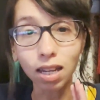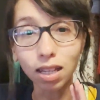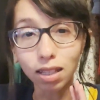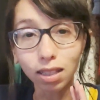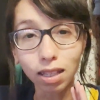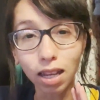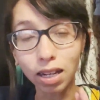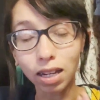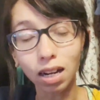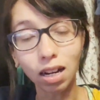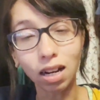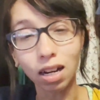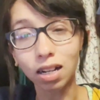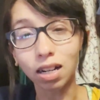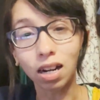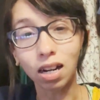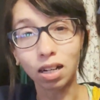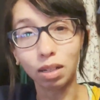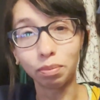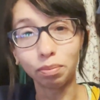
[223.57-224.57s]
like a
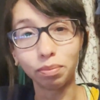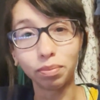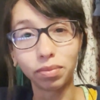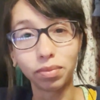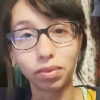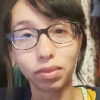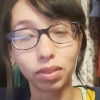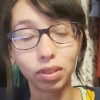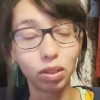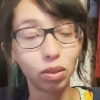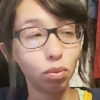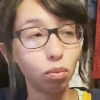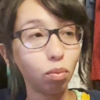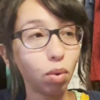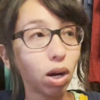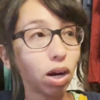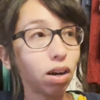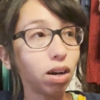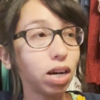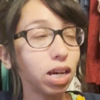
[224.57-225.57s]
harem,
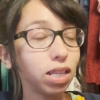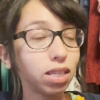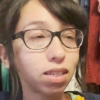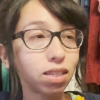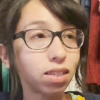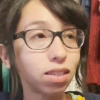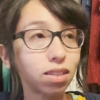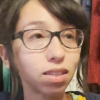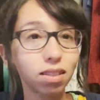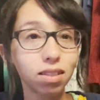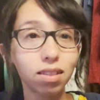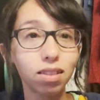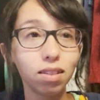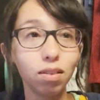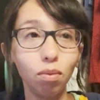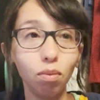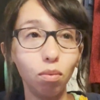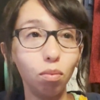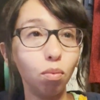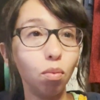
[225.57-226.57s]
where it's
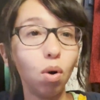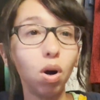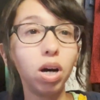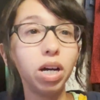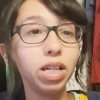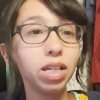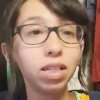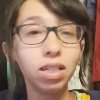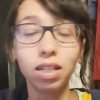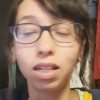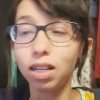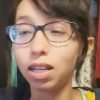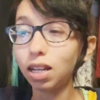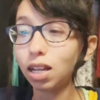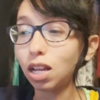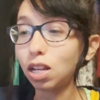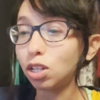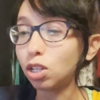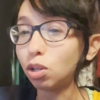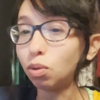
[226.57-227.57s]
one
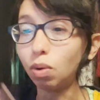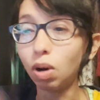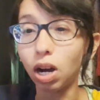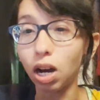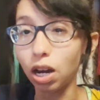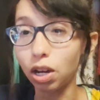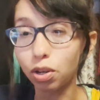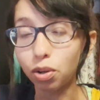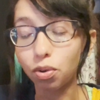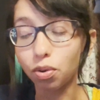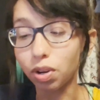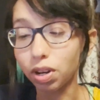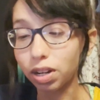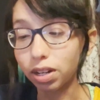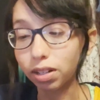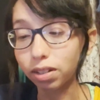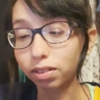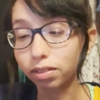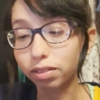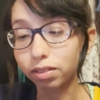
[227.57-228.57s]
to a
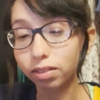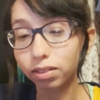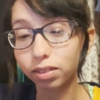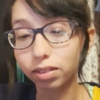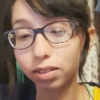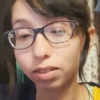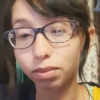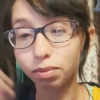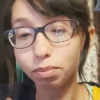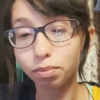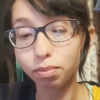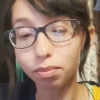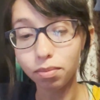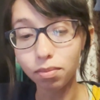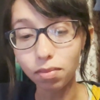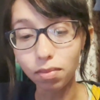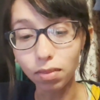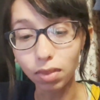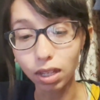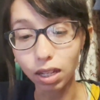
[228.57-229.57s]
hundred,
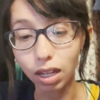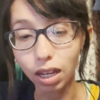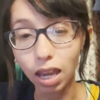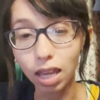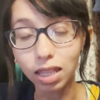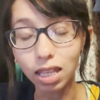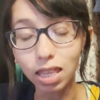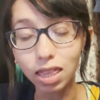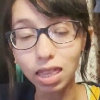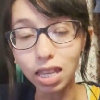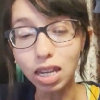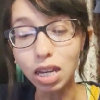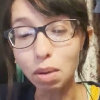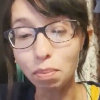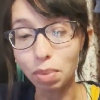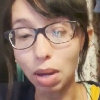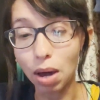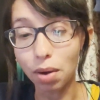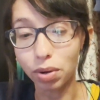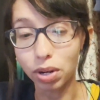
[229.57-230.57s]
and the thing
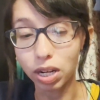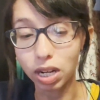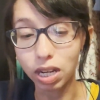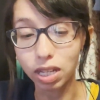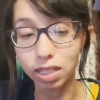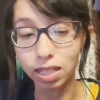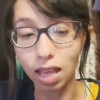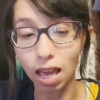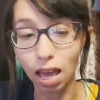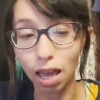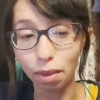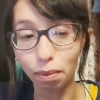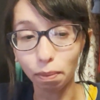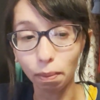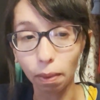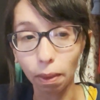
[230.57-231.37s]
about it is that